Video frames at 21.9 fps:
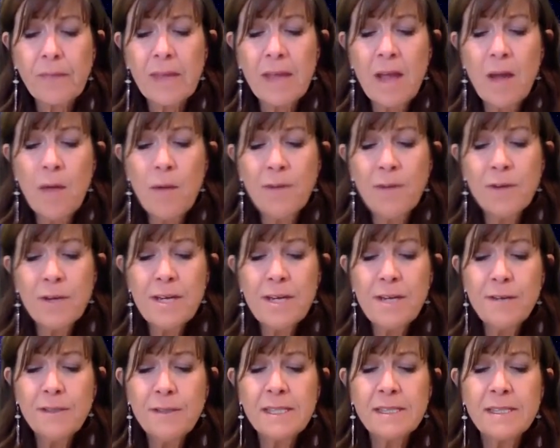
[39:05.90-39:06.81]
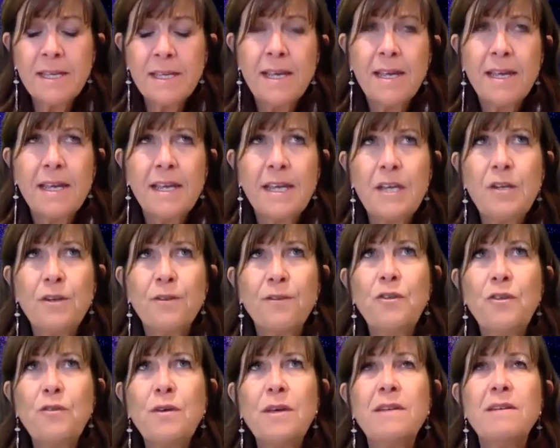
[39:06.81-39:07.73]
However, here's,
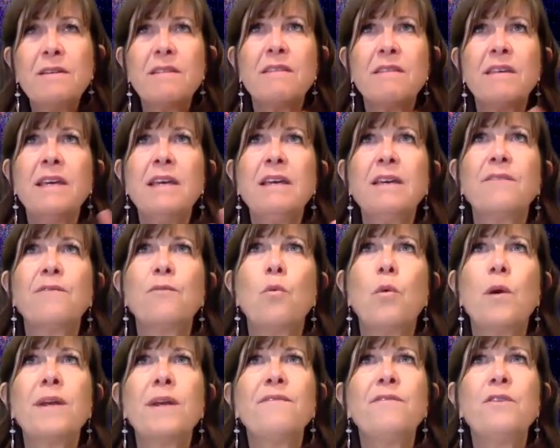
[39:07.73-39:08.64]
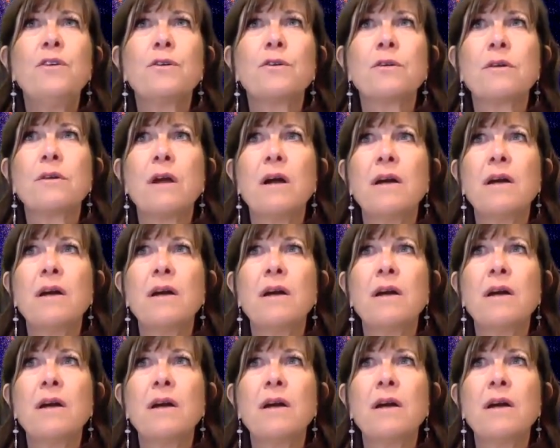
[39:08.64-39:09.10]
if you can think of one of your